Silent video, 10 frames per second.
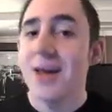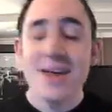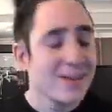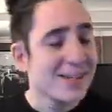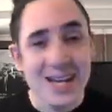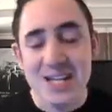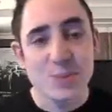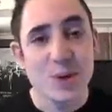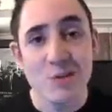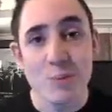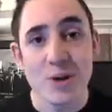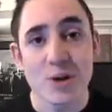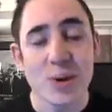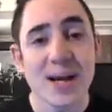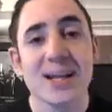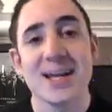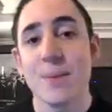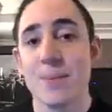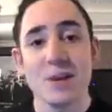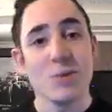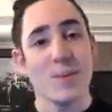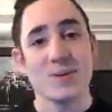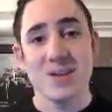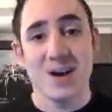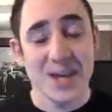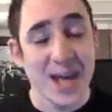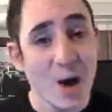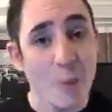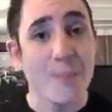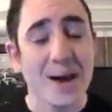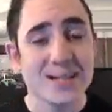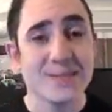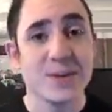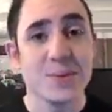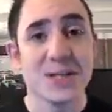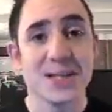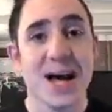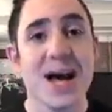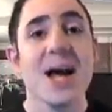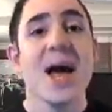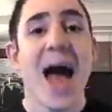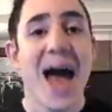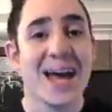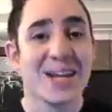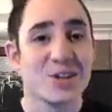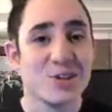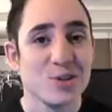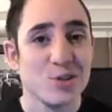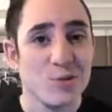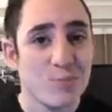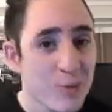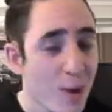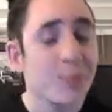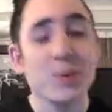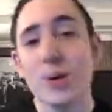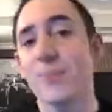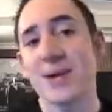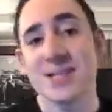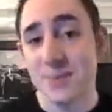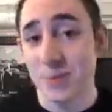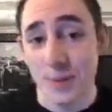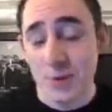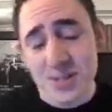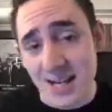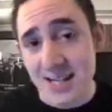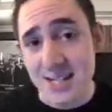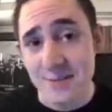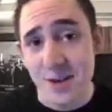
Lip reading: They tend to be over pretty quickly, and melee weapons aren't going to help massively with that. And you probably want to buy some form of utility first